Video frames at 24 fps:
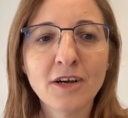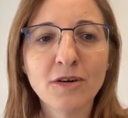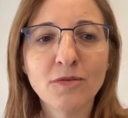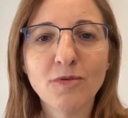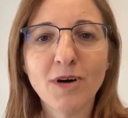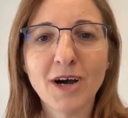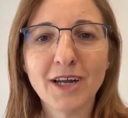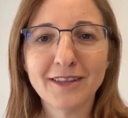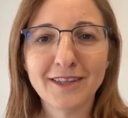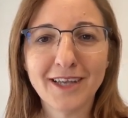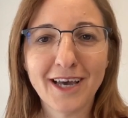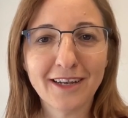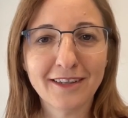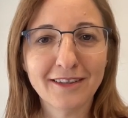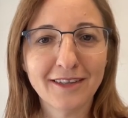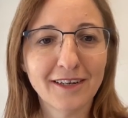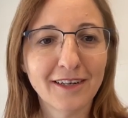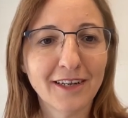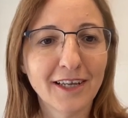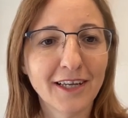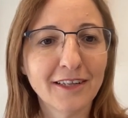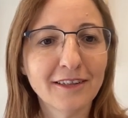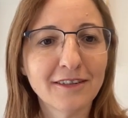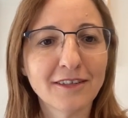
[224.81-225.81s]
what are the
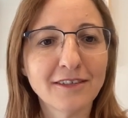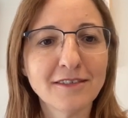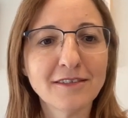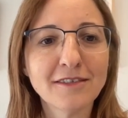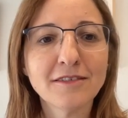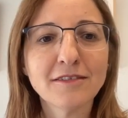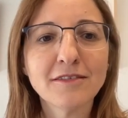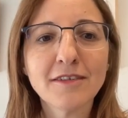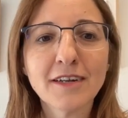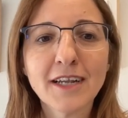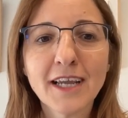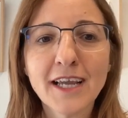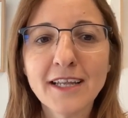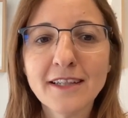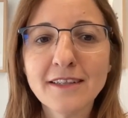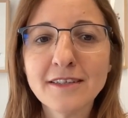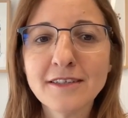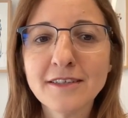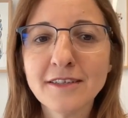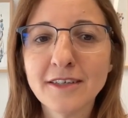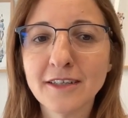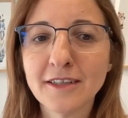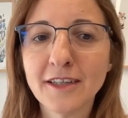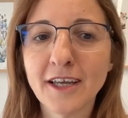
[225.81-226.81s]
latest
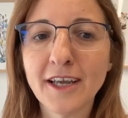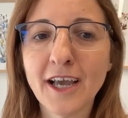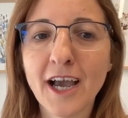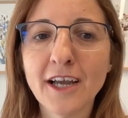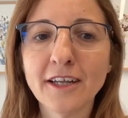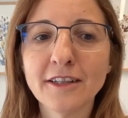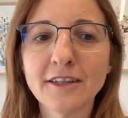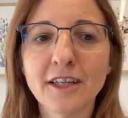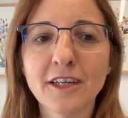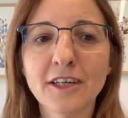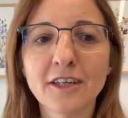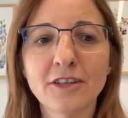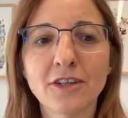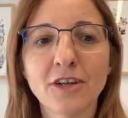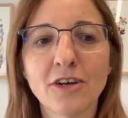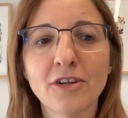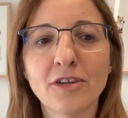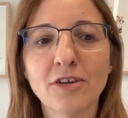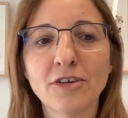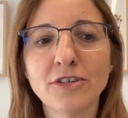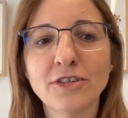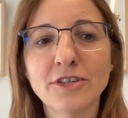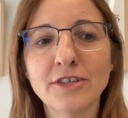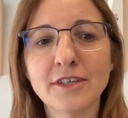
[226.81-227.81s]
trends in AI
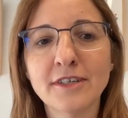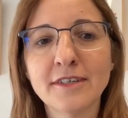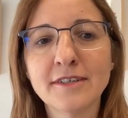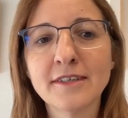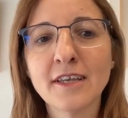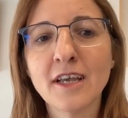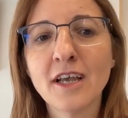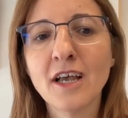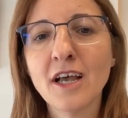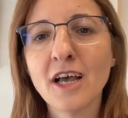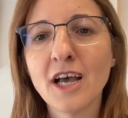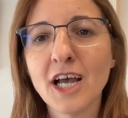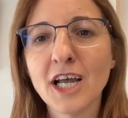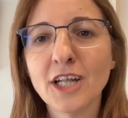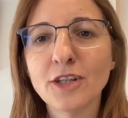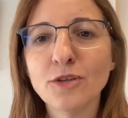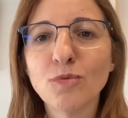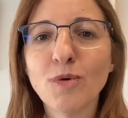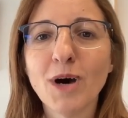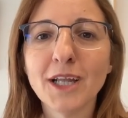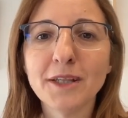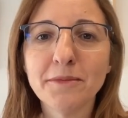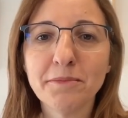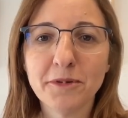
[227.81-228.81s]
technologies, and
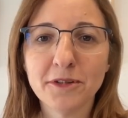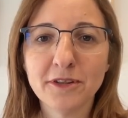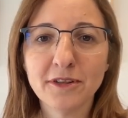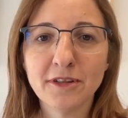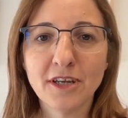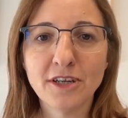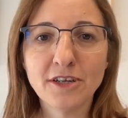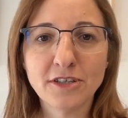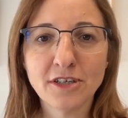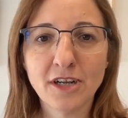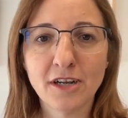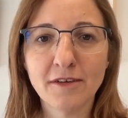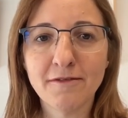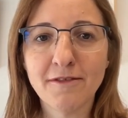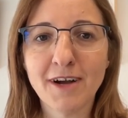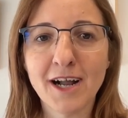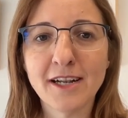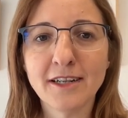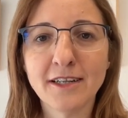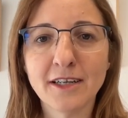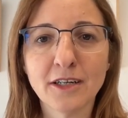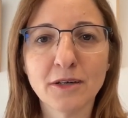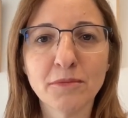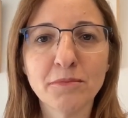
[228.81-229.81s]
what potential
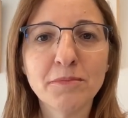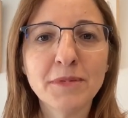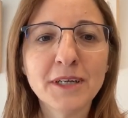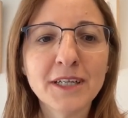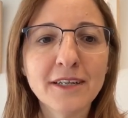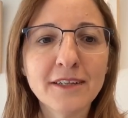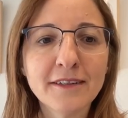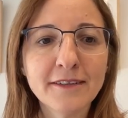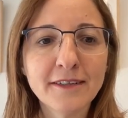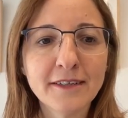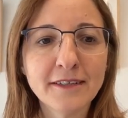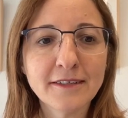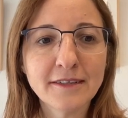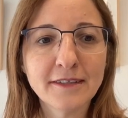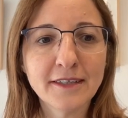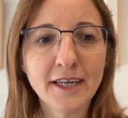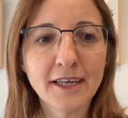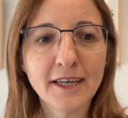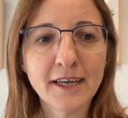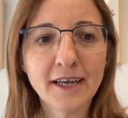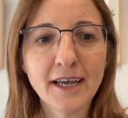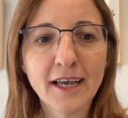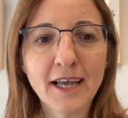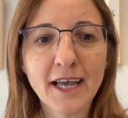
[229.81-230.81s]
vulnerabilities
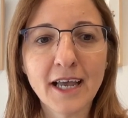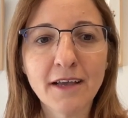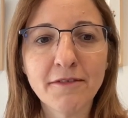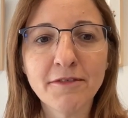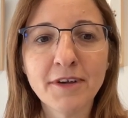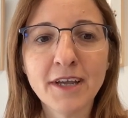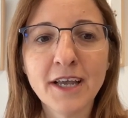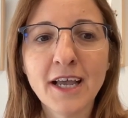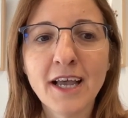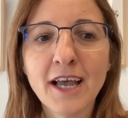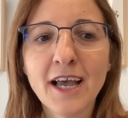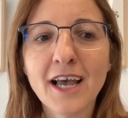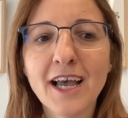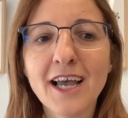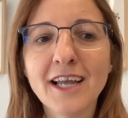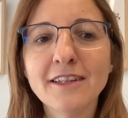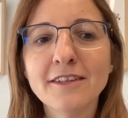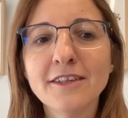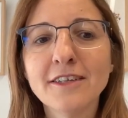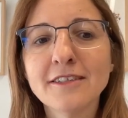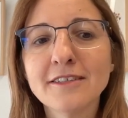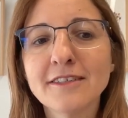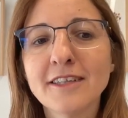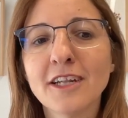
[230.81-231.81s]
they have,
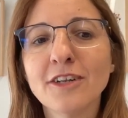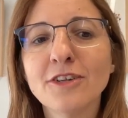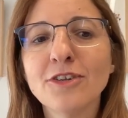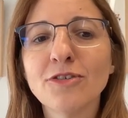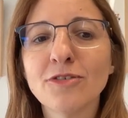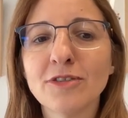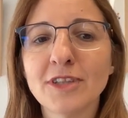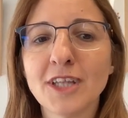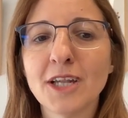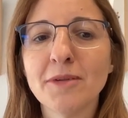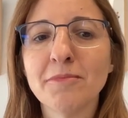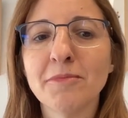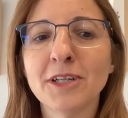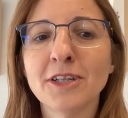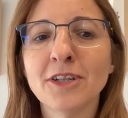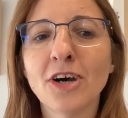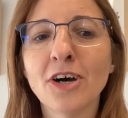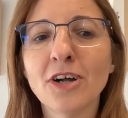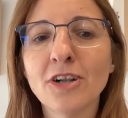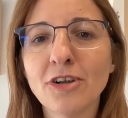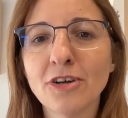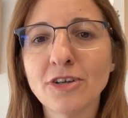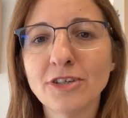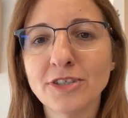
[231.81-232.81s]
and is there new
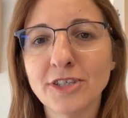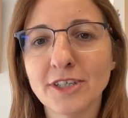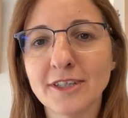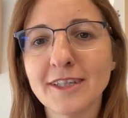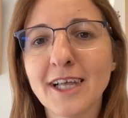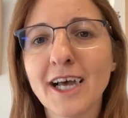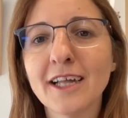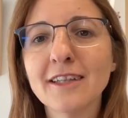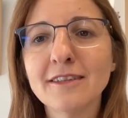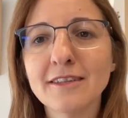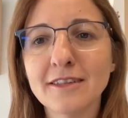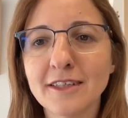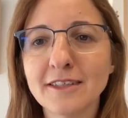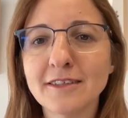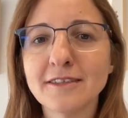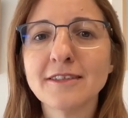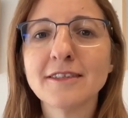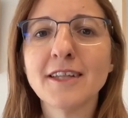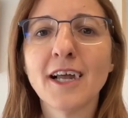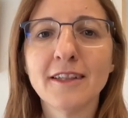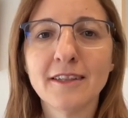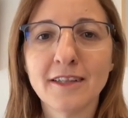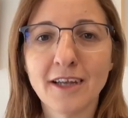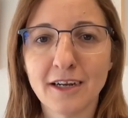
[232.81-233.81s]
terminology that needs
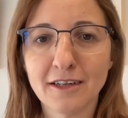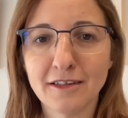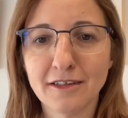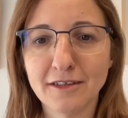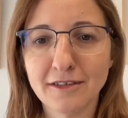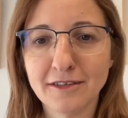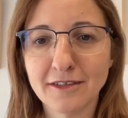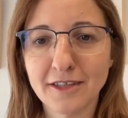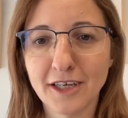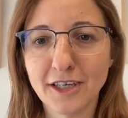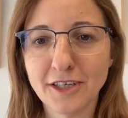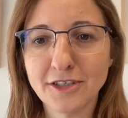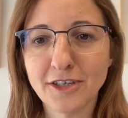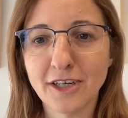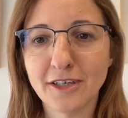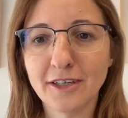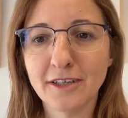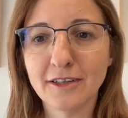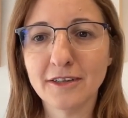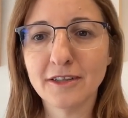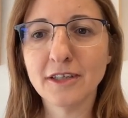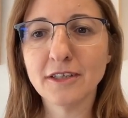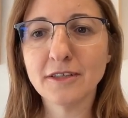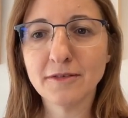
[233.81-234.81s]
standardization
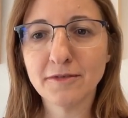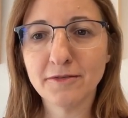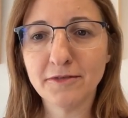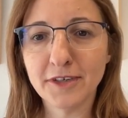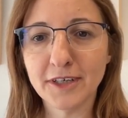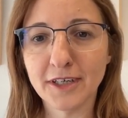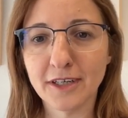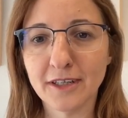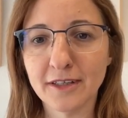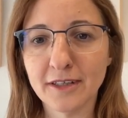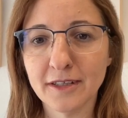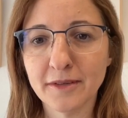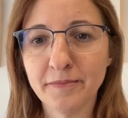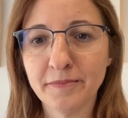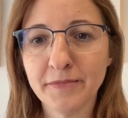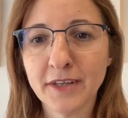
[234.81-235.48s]
in this field.